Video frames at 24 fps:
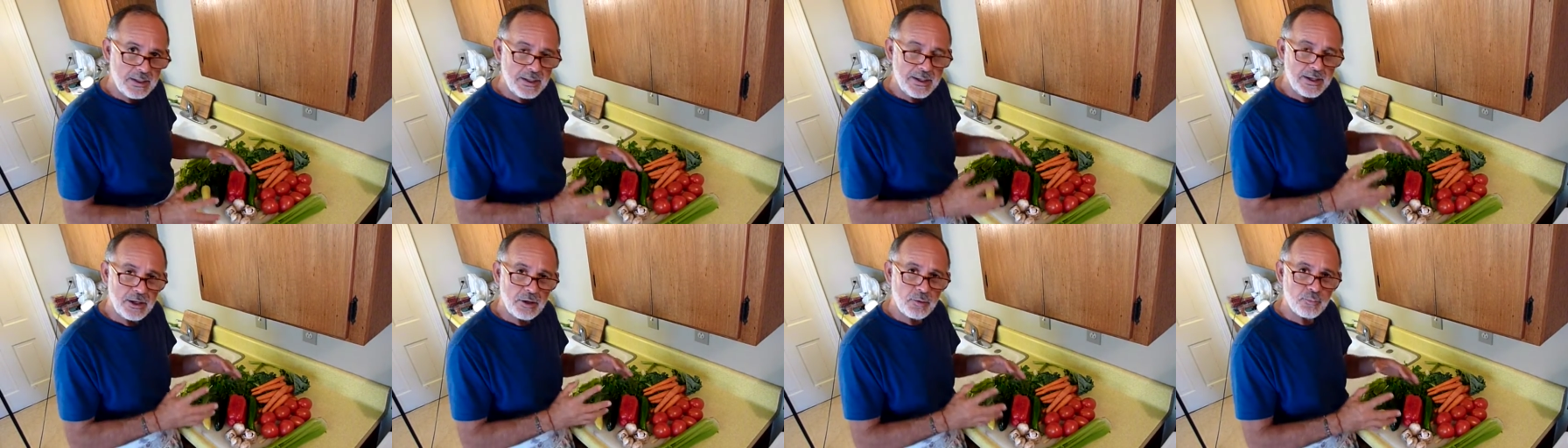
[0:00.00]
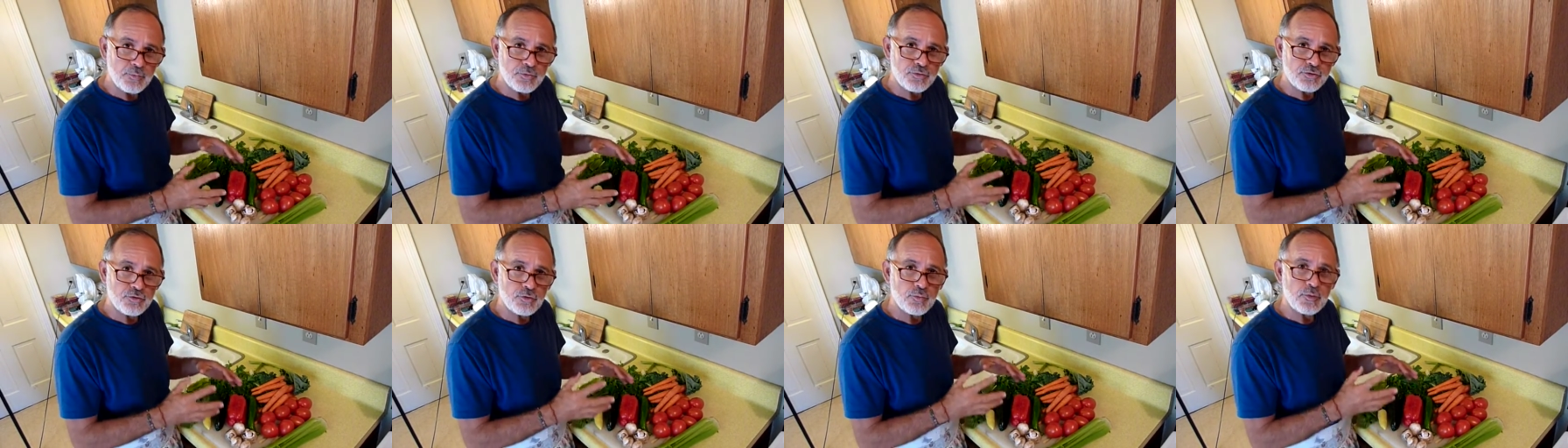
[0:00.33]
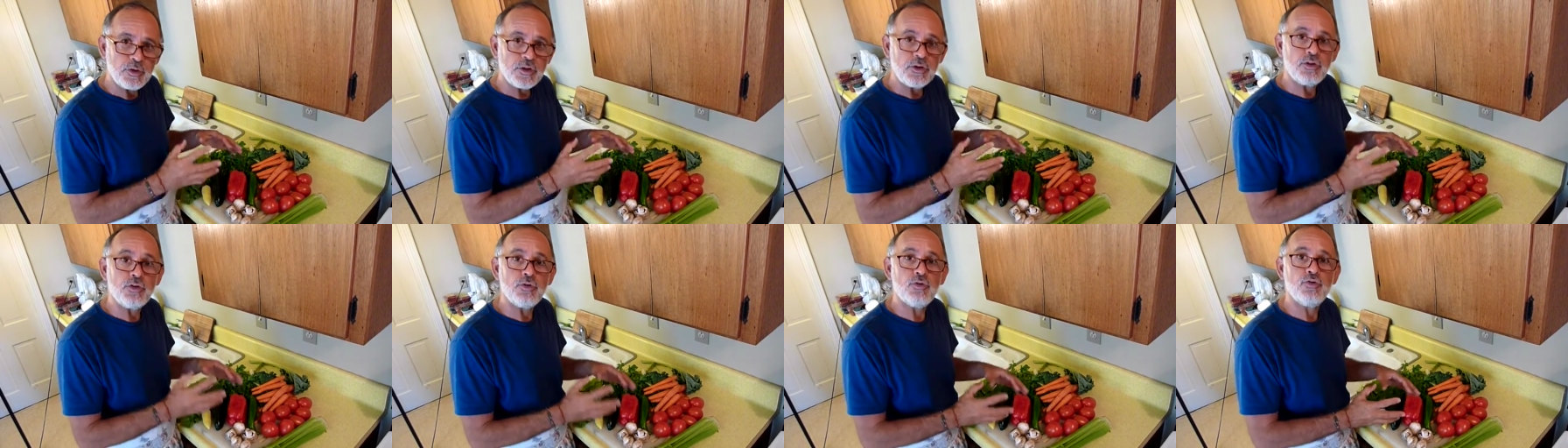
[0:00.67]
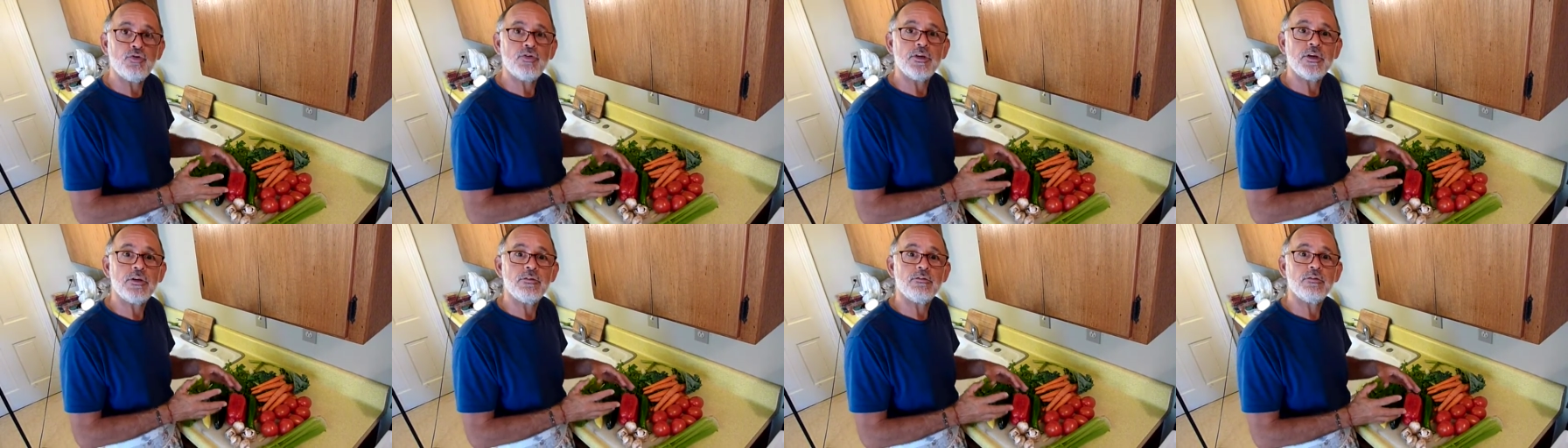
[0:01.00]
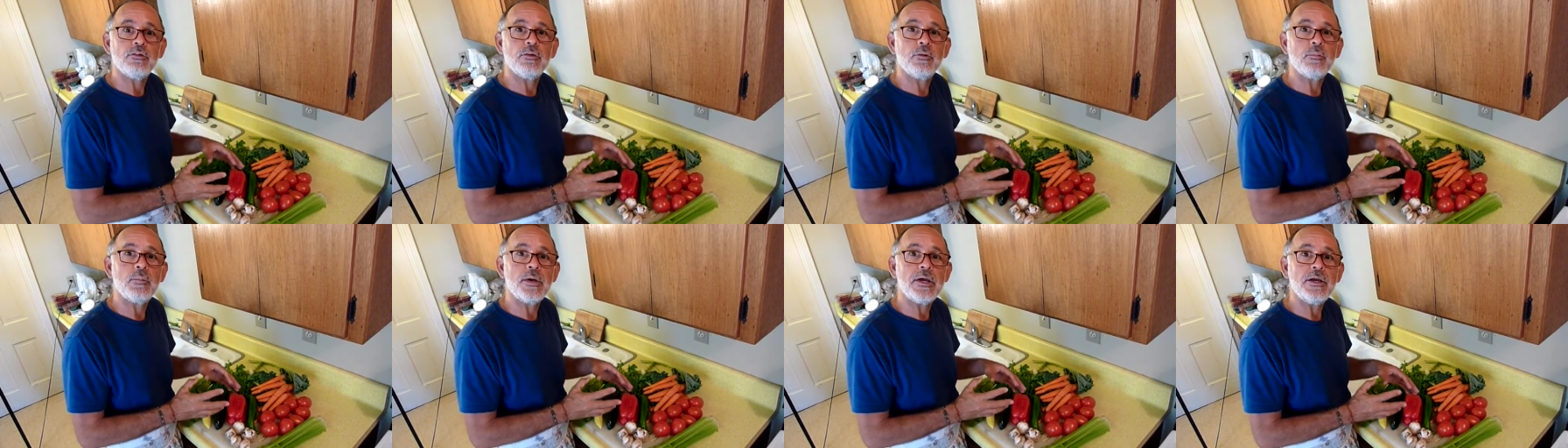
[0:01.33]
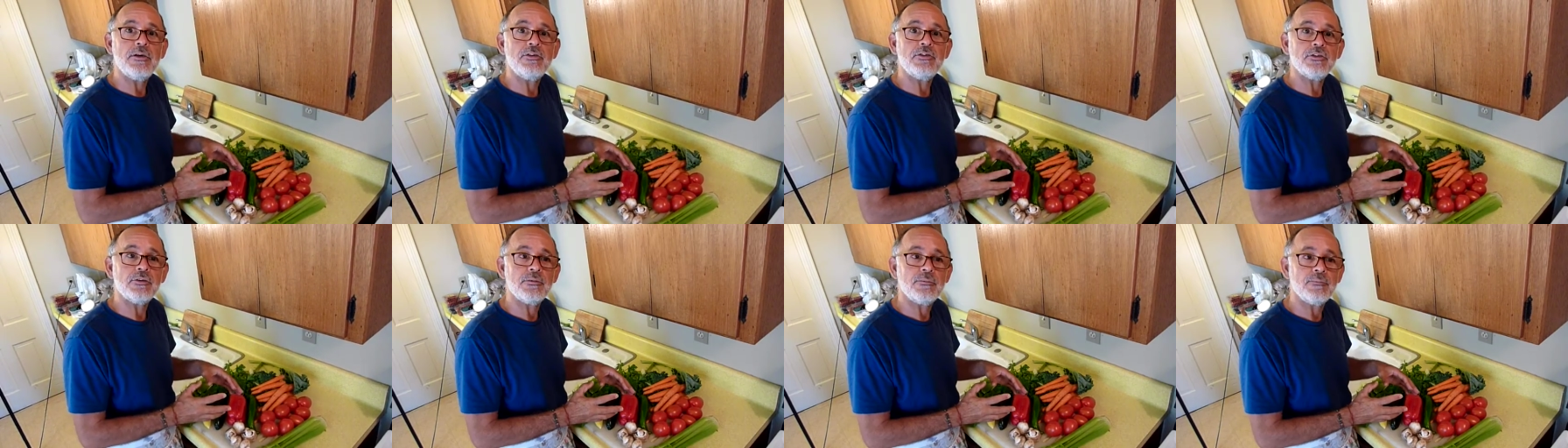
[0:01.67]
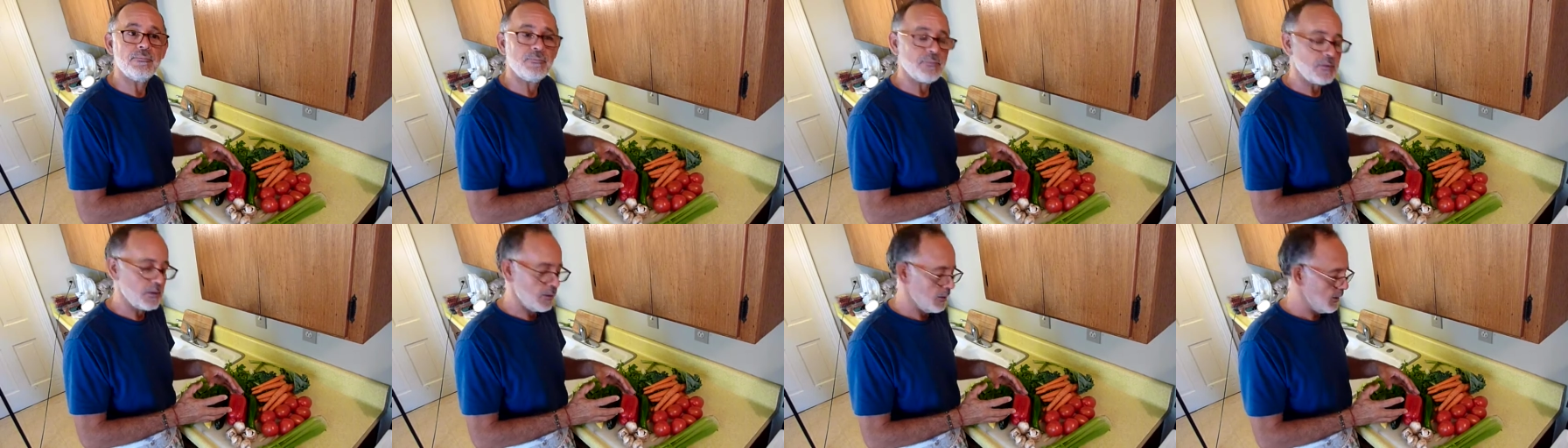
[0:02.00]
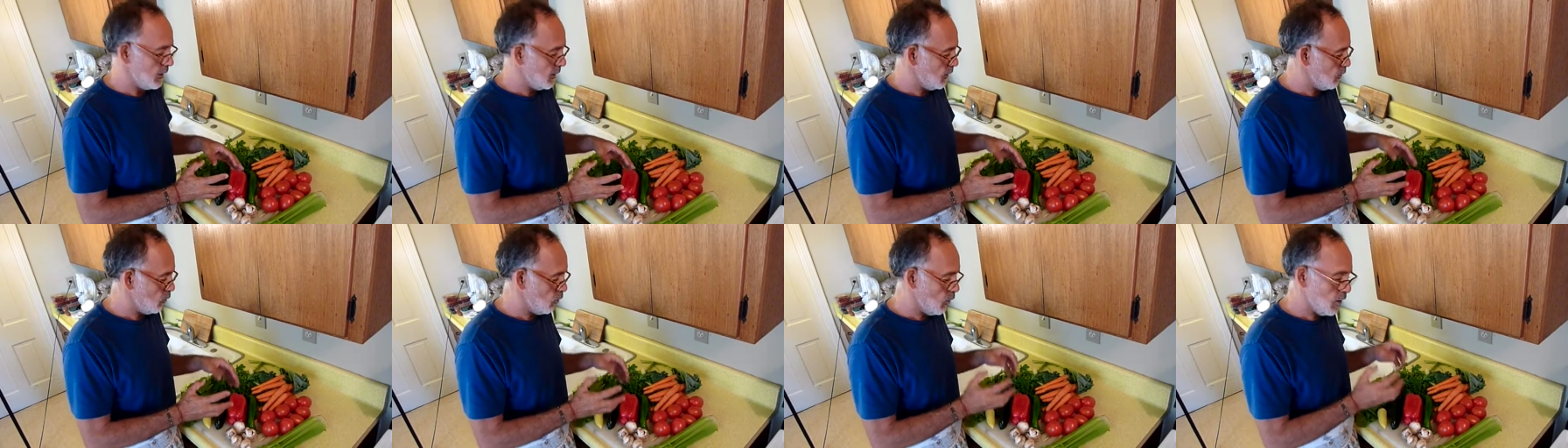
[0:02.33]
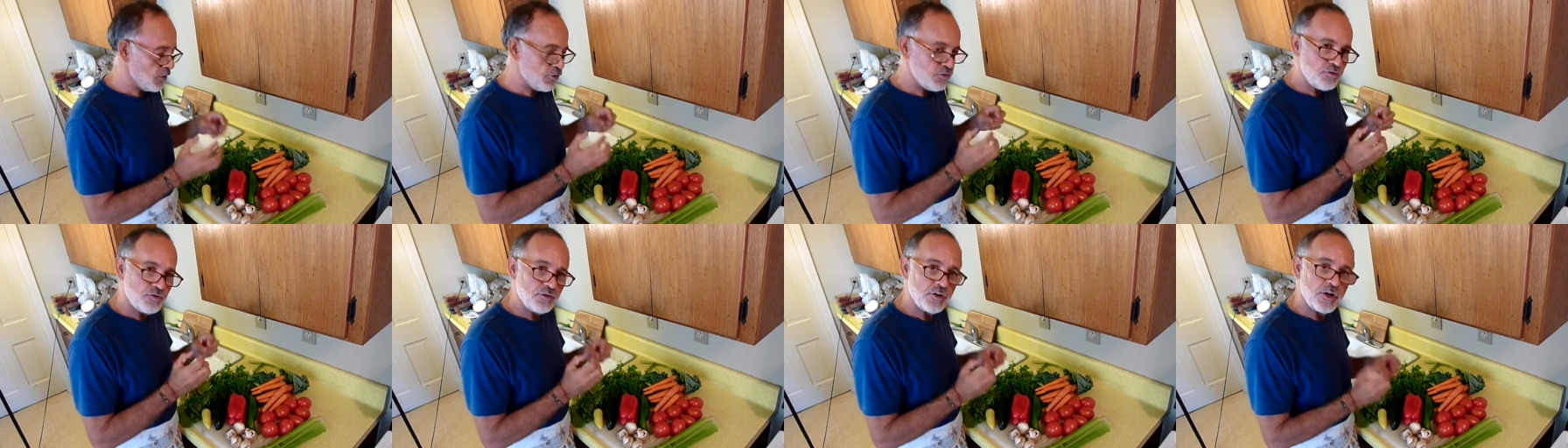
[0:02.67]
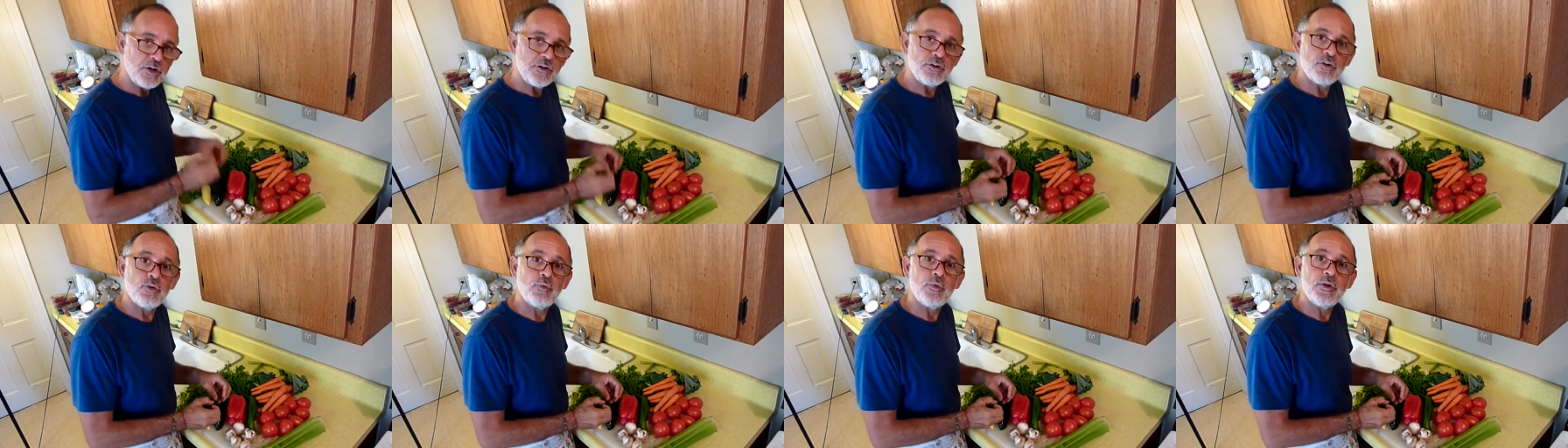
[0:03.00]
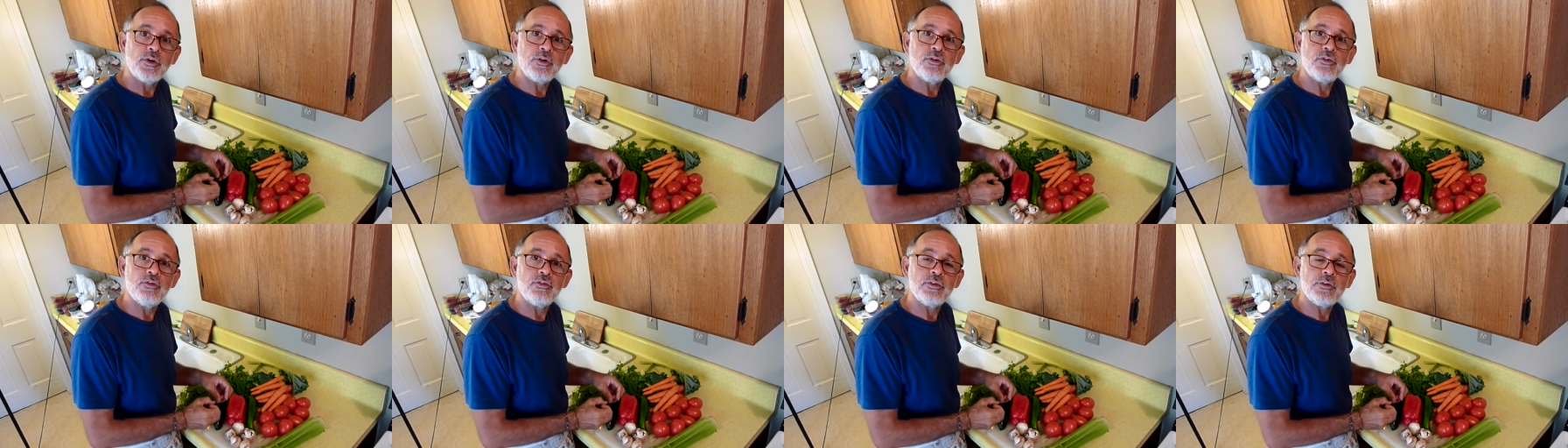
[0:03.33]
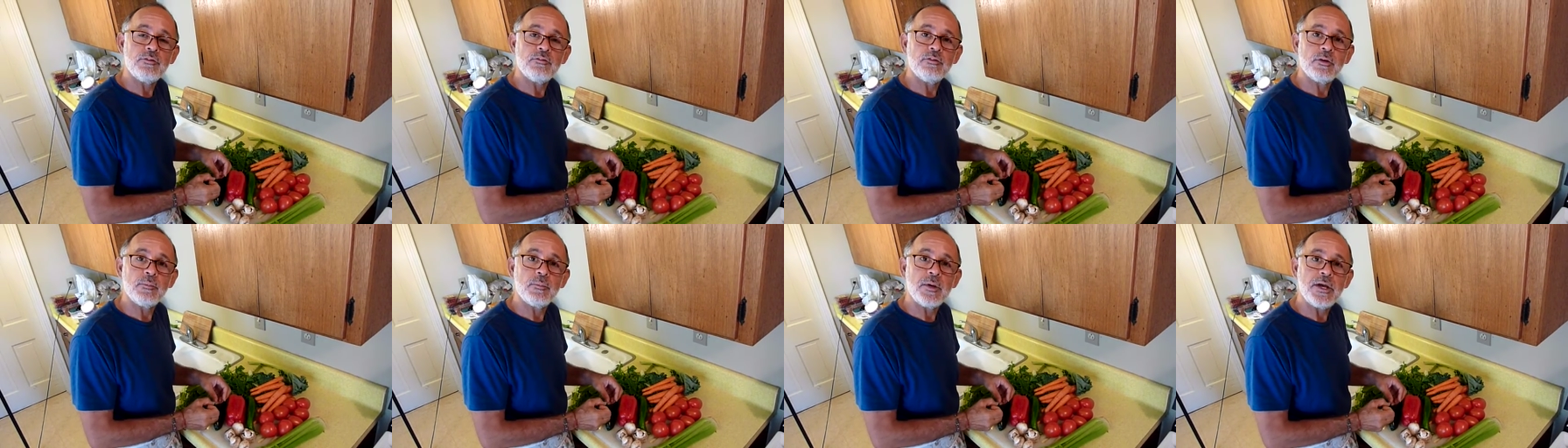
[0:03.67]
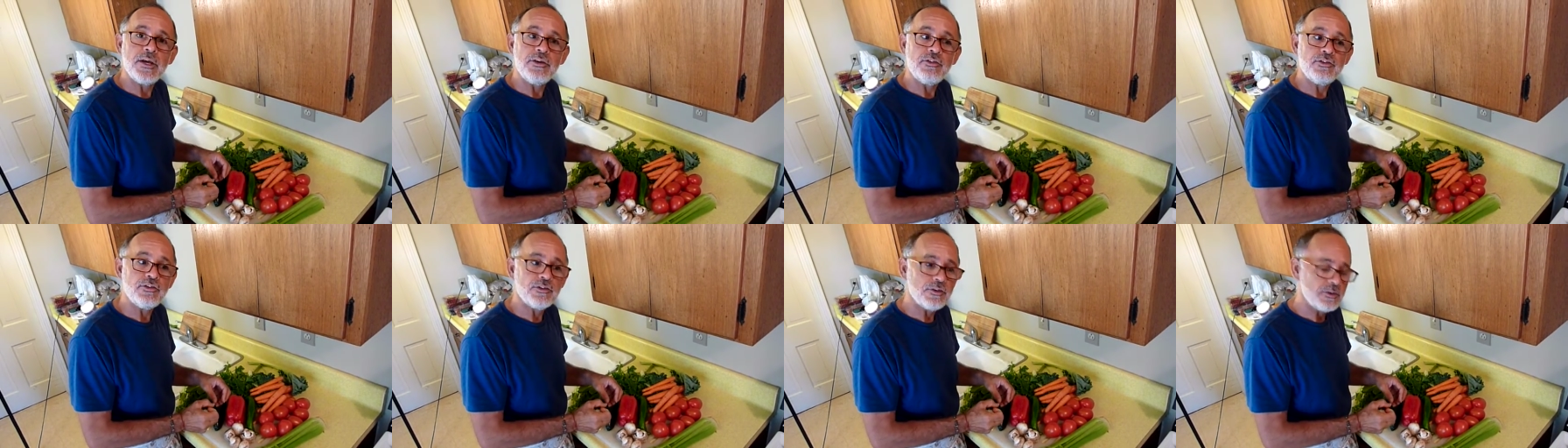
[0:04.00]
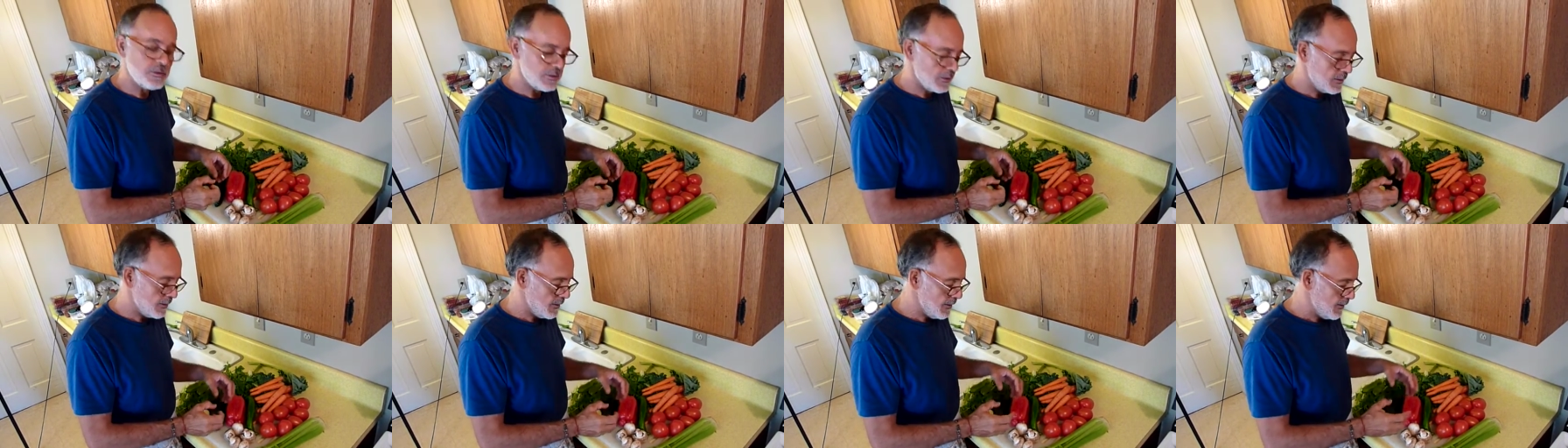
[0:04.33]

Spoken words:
helps to reduce inflammation. Once you start to reduce inflammation,